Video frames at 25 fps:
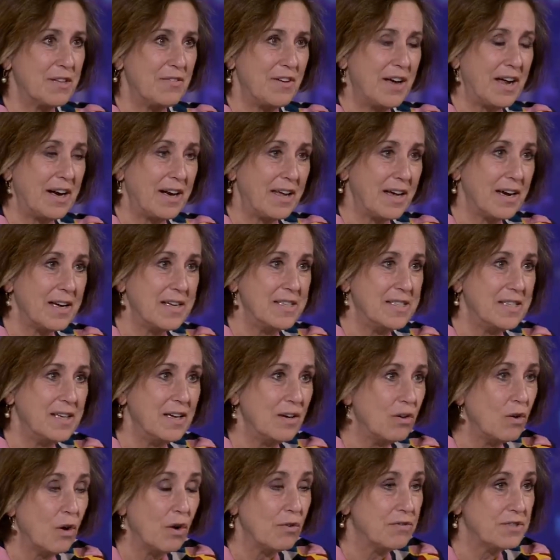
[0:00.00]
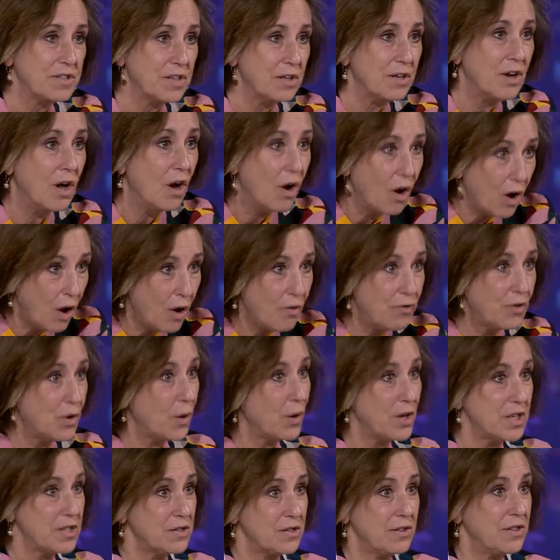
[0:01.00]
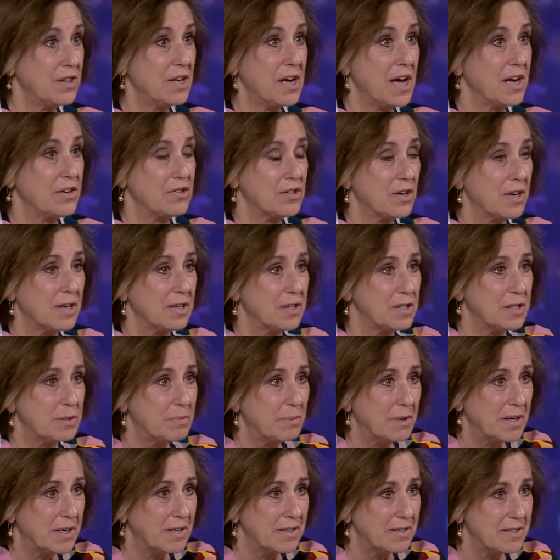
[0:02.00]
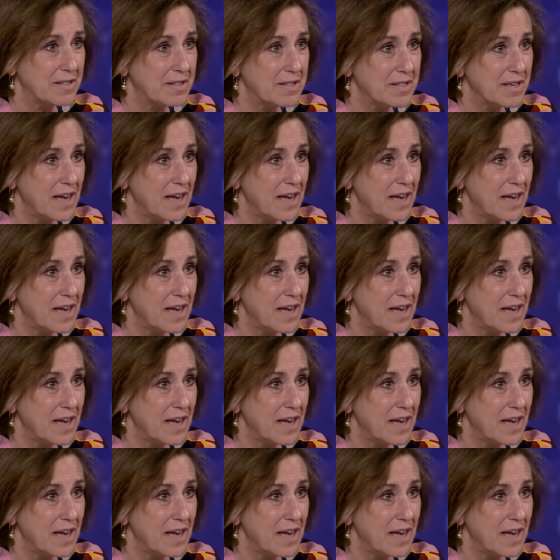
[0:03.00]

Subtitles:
the very idea often of going to a theatrical experience.